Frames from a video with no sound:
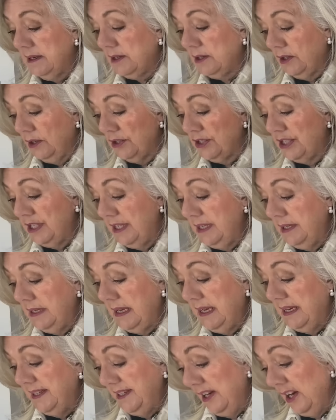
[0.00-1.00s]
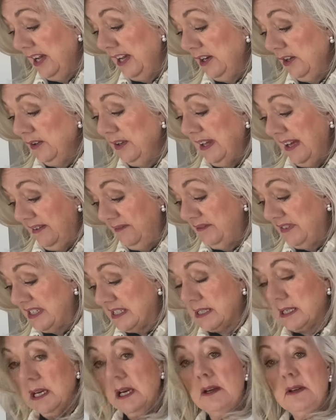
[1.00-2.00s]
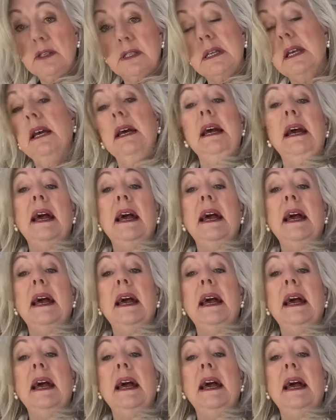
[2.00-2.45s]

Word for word: cotton and nylon and viscose.